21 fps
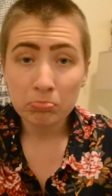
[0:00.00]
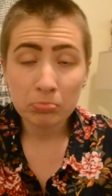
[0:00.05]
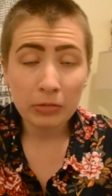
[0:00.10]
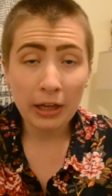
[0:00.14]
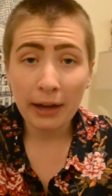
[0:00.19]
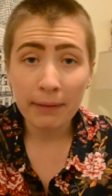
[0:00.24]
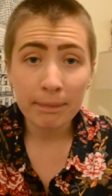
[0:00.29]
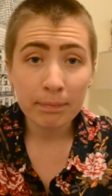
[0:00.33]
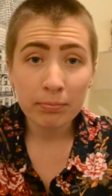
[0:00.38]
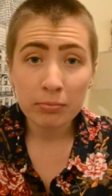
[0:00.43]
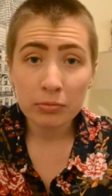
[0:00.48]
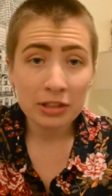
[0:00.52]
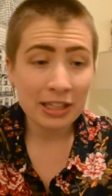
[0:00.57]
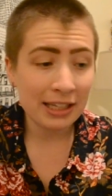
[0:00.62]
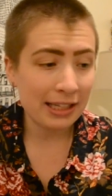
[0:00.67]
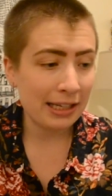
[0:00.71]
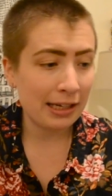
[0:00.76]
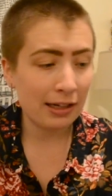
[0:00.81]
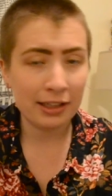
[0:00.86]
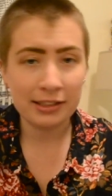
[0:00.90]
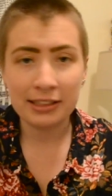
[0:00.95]
yeah,
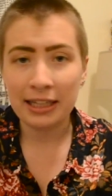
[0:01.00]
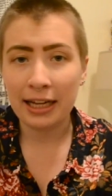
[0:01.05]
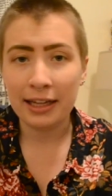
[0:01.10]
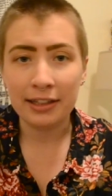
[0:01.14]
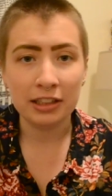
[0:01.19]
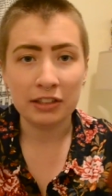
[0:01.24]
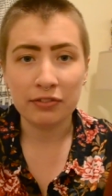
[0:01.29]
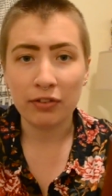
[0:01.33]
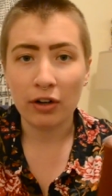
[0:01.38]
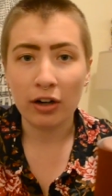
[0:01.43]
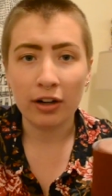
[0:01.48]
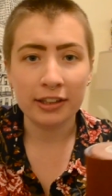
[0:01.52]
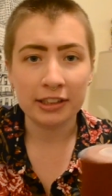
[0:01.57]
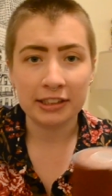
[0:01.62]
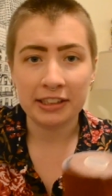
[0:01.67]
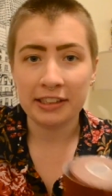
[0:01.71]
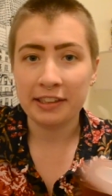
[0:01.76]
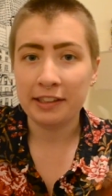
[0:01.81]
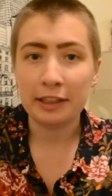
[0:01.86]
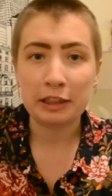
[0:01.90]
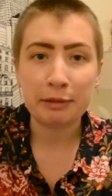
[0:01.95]
10 out of 10 as far as
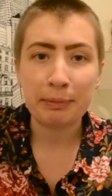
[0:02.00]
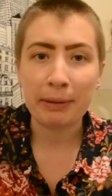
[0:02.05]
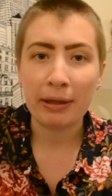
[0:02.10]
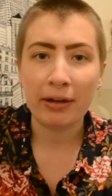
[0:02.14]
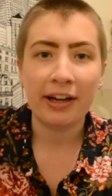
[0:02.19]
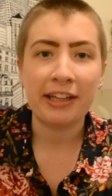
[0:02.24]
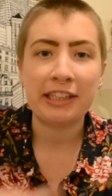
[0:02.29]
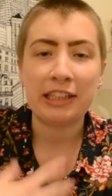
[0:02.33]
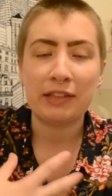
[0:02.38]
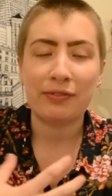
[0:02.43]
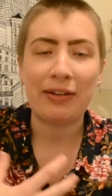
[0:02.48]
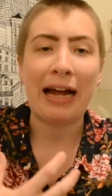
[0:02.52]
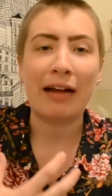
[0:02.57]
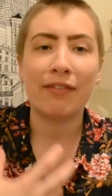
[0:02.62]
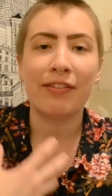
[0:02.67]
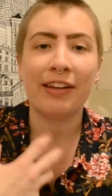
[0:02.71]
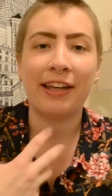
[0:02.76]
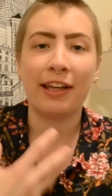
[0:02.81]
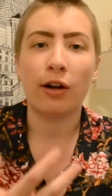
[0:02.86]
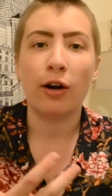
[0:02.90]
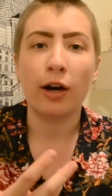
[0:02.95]
the experience of
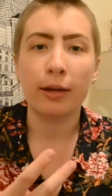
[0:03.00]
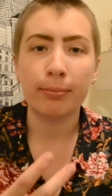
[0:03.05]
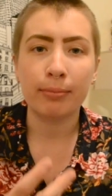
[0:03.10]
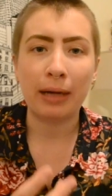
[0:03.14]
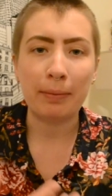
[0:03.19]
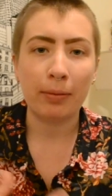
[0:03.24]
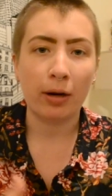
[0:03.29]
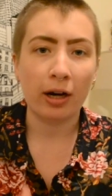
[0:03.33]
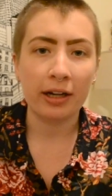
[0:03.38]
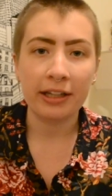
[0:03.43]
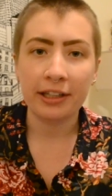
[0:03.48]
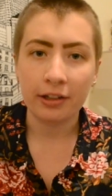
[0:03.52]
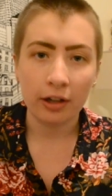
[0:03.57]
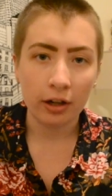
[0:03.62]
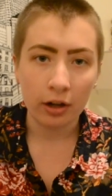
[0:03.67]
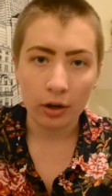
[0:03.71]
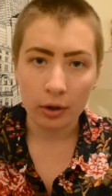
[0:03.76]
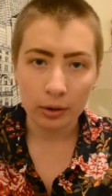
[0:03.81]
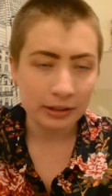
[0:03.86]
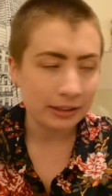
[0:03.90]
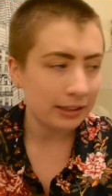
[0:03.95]
having it on my body
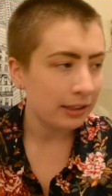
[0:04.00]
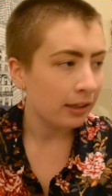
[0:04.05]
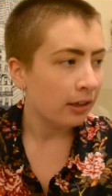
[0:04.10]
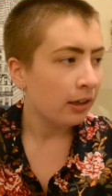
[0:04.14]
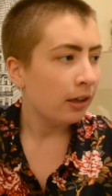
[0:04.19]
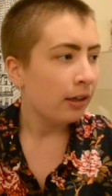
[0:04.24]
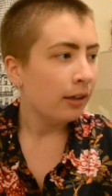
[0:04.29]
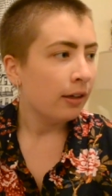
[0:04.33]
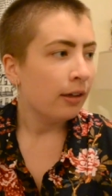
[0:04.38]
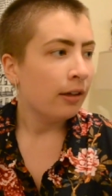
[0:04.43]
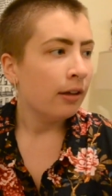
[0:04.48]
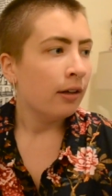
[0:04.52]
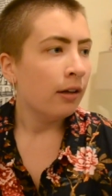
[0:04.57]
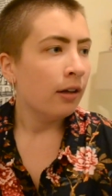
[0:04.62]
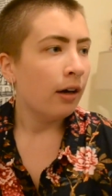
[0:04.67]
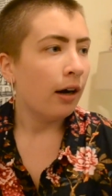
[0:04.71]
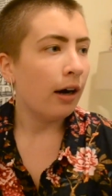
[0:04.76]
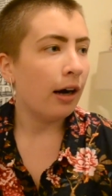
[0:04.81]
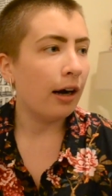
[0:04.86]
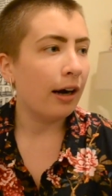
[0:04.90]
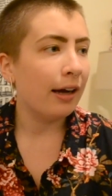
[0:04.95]
goes.
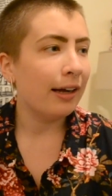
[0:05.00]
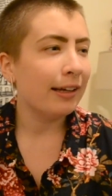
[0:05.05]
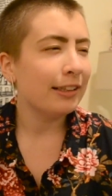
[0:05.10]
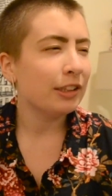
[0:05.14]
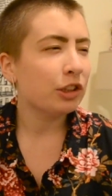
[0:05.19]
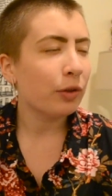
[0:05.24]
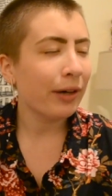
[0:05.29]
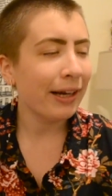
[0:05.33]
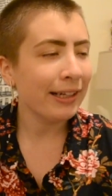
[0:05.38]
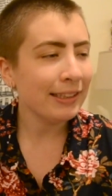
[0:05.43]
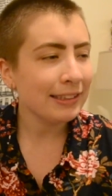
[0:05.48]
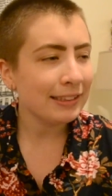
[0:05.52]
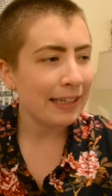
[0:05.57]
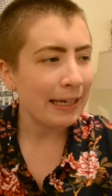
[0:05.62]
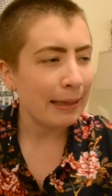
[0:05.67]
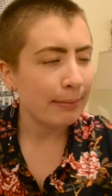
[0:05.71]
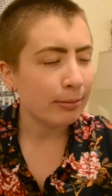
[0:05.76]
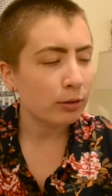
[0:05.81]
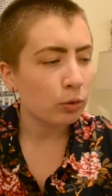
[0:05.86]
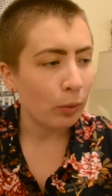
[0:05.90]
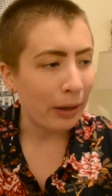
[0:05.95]

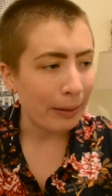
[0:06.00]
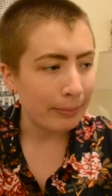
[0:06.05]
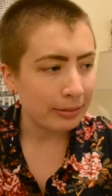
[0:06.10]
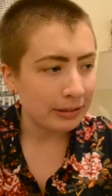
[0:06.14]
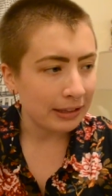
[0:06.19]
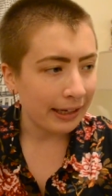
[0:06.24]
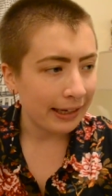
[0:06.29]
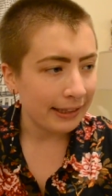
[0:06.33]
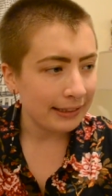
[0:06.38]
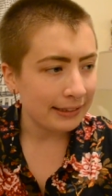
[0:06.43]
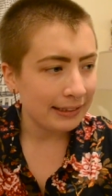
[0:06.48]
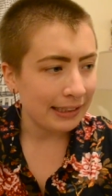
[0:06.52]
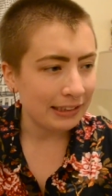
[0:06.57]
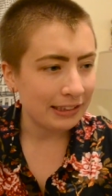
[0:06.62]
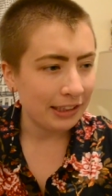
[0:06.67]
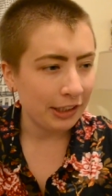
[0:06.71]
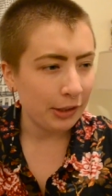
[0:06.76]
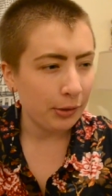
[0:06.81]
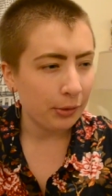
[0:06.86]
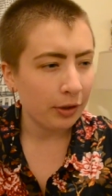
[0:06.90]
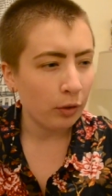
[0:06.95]
TransTape's website says
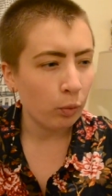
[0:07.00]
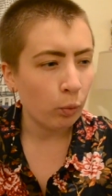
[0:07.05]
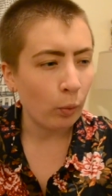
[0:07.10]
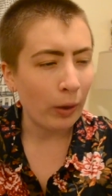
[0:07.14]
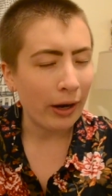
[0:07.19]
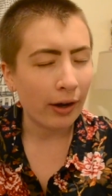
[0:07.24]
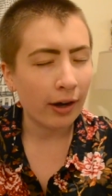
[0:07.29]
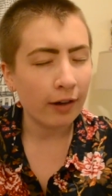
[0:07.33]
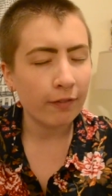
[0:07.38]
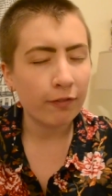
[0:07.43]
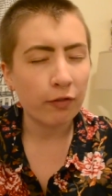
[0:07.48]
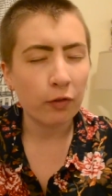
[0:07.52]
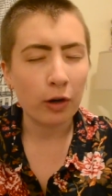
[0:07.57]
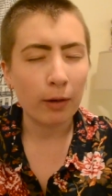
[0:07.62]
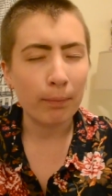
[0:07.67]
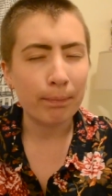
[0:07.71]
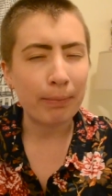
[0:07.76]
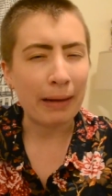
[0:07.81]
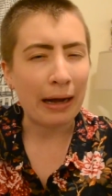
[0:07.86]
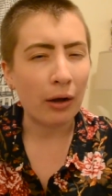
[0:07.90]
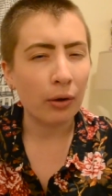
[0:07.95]
that you can wear it for
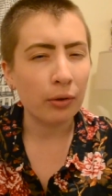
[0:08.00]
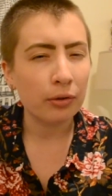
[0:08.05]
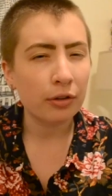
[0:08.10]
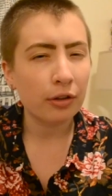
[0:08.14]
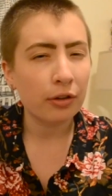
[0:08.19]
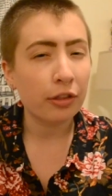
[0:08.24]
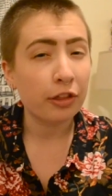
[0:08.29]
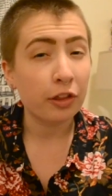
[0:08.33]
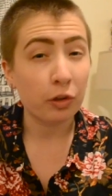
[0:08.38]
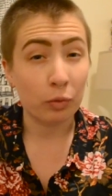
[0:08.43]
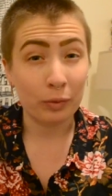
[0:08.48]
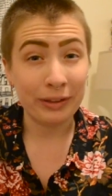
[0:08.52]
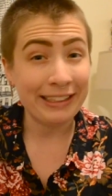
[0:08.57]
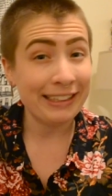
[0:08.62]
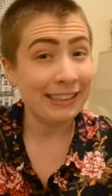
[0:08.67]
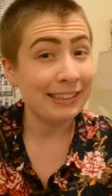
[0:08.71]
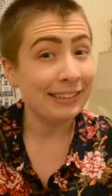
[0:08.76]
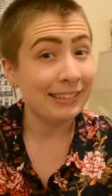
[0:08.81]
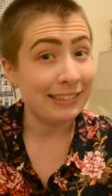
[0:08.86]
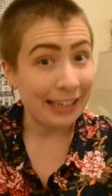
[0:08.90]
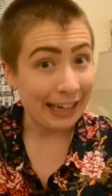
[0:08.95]
about
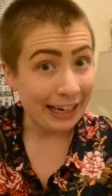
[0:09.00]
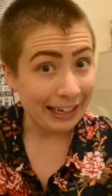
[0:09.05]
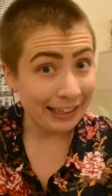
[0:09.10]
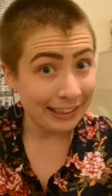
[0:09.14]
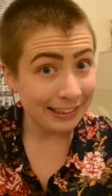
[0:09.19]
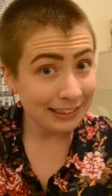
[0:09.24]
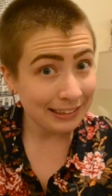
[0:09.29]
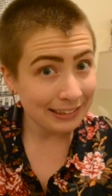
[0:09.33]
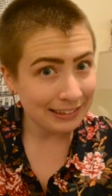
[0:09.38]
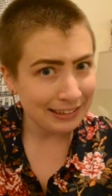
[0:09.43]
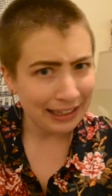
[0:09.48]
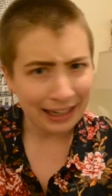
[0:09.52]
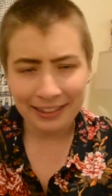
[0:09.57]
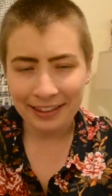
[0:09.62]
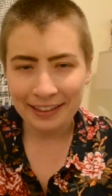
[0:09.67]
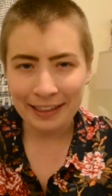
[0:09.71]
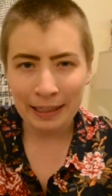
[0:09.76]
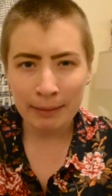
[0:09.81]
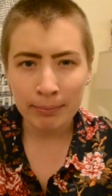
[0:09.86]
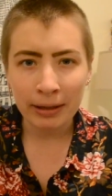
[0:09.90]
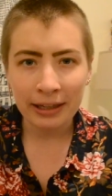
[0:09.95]
3 days. I
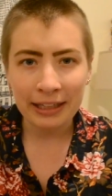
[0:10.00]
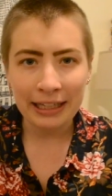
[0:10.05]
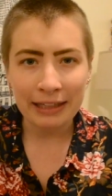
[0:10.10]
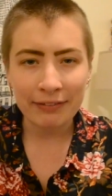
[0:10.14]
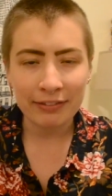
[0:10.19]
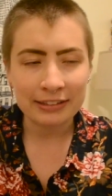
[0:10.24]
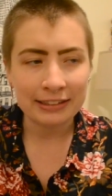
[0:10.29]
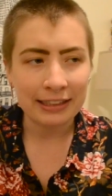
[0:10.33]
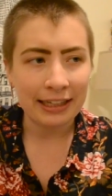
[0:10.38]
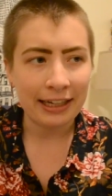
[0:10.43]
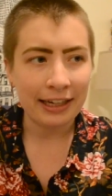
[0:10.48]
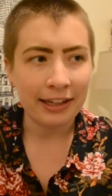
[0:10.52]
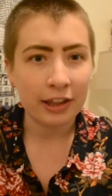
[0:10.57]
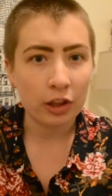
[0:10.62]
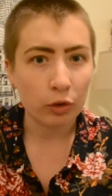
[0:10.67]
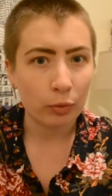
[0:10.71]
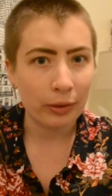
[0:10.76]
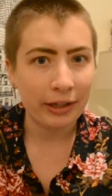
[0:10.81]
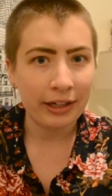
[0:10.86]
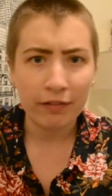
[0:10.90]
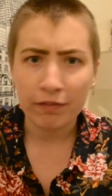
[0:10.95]
think it might even say
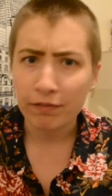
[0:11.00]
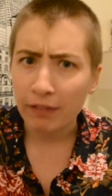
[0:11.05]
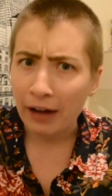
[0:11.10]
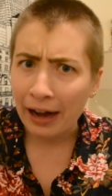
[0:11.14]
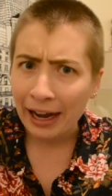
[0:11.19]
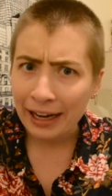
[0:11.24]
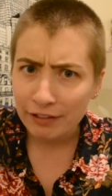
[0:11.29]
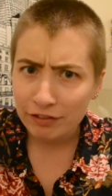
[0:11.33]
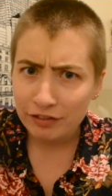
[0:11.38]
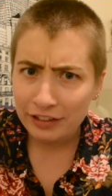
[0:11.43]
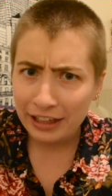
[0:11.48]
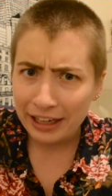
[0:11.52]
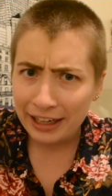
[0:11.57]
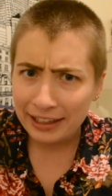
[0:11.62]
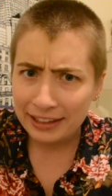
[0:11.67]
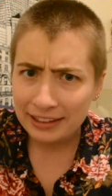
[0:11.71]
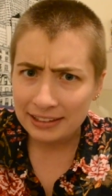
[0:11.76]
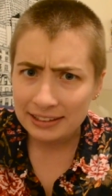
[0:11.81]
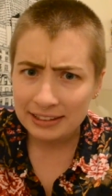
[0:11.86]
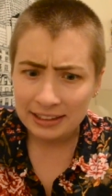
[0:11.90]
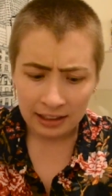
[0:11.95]
3 to 5
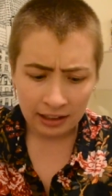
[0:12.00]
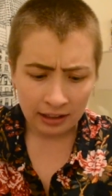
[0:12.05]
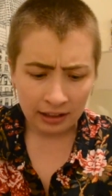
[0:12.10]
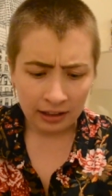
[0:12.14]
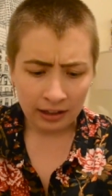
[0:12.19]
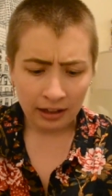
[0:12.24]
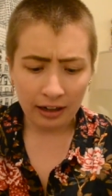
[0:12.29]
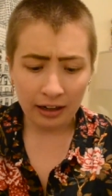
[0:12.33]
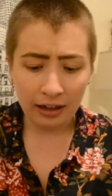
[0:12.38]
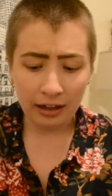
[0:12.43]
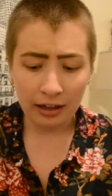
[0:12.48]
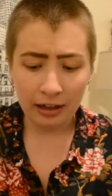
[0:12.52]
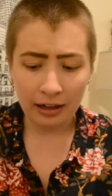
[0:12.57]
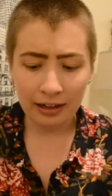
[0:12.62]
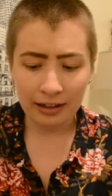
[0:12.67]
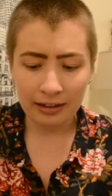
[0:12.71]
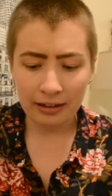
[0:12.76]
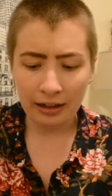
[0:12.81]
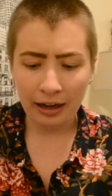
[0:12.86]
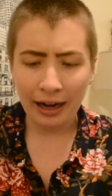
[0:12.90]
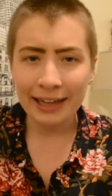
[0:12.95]
days.
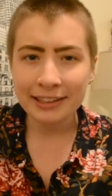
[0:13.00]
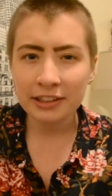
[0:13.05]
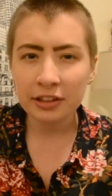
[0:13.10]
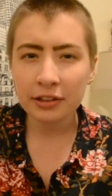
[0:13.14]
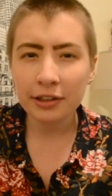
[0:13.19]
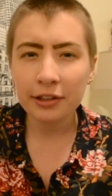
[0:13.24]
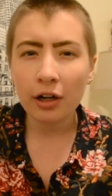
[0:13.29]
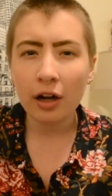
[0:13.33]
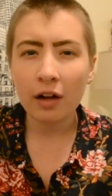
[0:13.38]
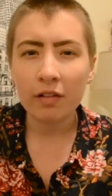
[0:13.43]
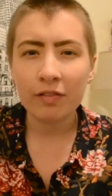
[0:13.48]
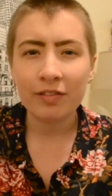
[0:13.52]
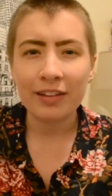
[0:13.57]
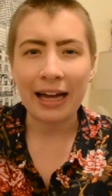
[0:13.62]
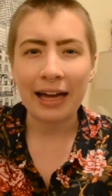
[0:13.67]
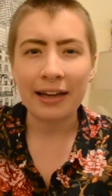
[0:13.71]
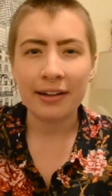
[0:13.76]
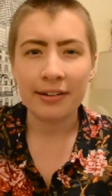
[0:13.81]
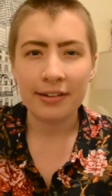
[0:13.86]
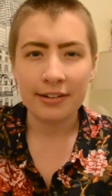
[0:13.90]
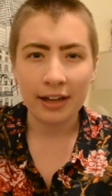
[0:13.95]
I took it off
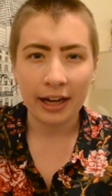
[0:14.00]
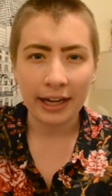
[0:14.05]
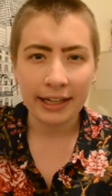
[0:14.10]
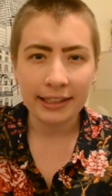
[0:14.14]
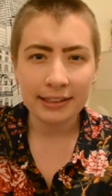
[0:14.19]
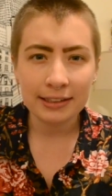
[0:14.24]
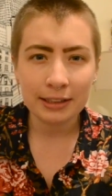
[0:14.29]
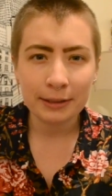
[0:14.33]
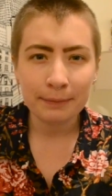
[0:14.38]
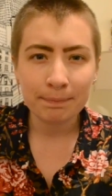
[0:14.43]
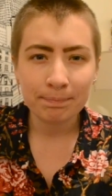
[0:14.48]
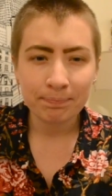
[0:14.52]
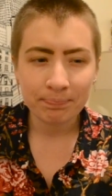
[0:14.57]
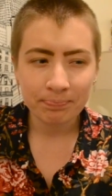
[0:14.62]
that night,